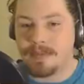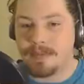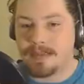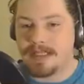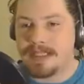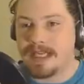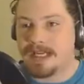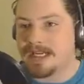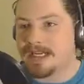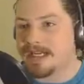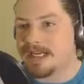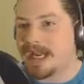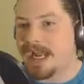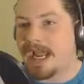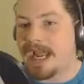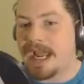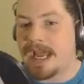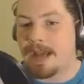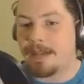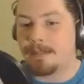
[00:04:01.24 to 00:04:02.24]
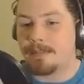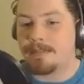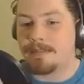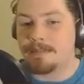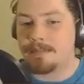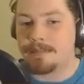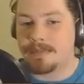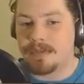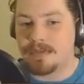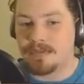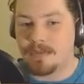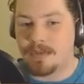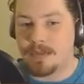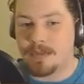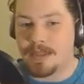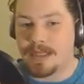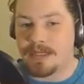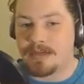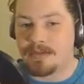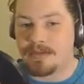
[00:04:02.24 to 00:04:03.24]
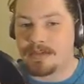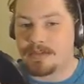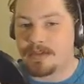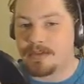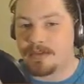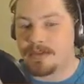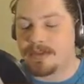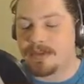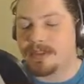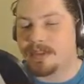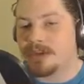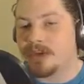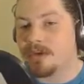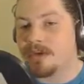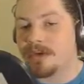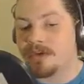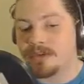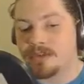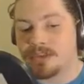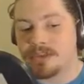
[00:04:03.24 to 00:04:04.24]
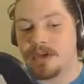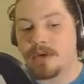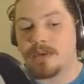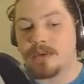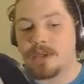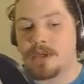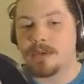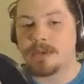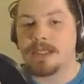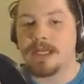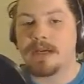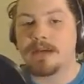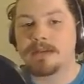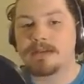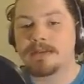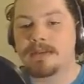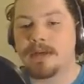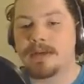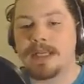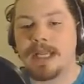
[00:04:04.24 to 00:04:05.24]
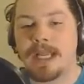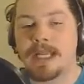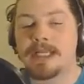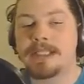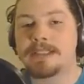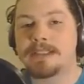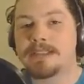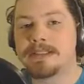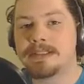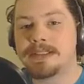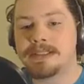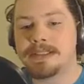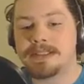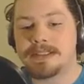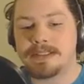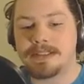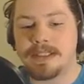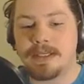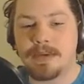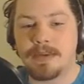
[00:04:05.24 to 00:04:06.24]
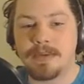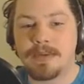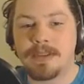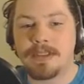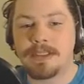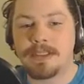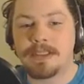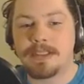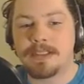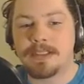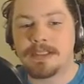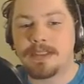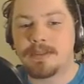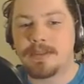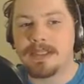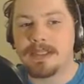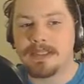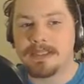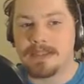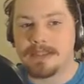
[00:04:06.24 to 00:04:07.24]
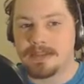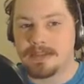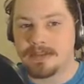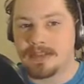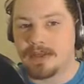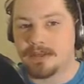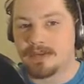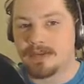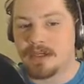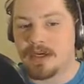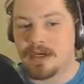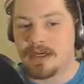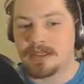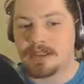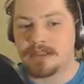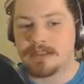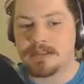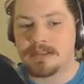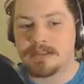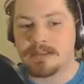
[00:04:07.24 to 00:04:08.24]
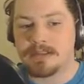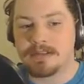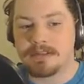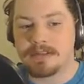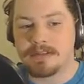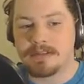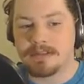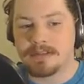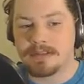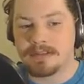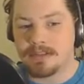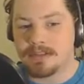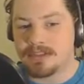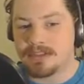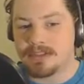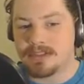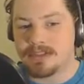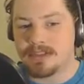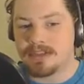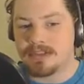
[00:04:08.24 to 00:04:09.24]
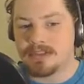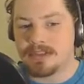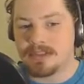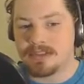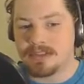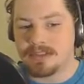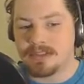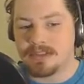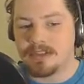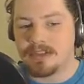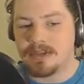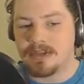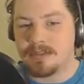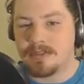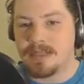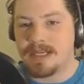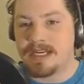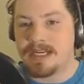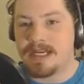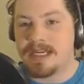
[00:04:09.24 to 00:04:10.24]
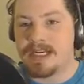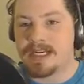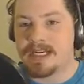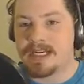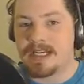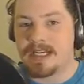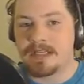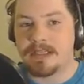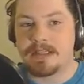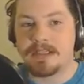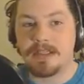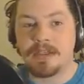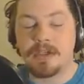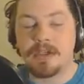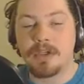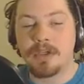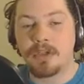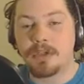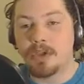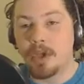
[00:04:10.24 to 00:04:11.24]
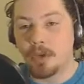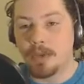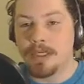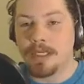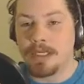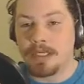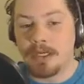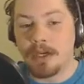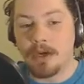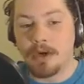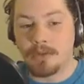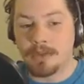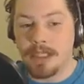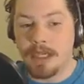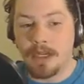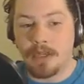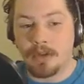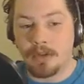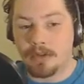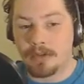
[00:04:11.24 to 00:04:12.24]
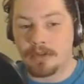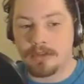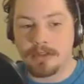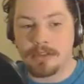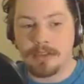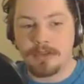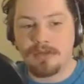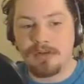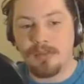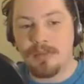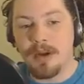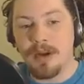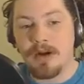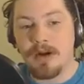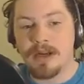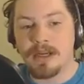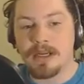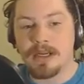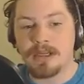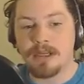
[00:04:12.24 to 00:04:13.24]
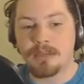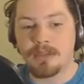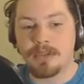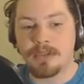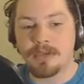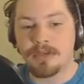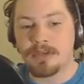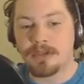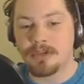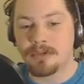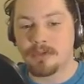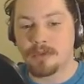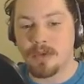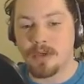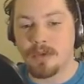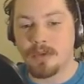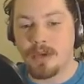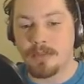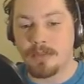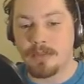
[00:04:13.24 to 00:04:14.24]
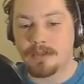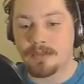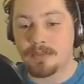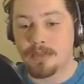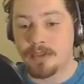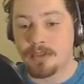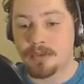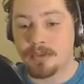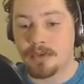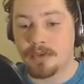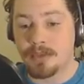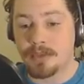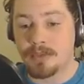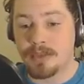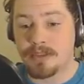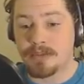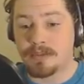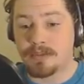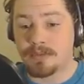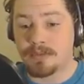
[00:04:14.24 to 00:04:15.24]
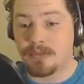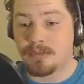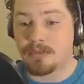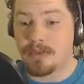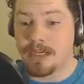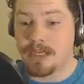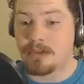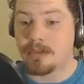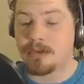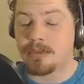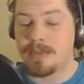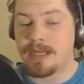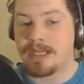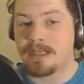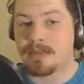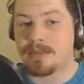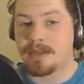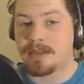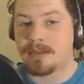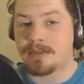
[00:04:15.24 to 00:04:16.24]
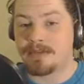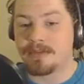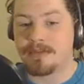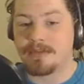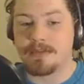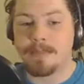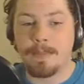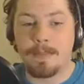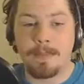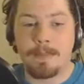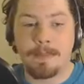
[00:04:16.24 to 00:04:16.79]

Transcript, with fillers: maybe take a nap before we enter this hotel. Oh no, just go in the hotel. Okay, just don't don't listen to yourself talk. It's just just being an idiot. Loading hotel. Repairing a completely destroyed weapon is much more expensive than regular maintenance.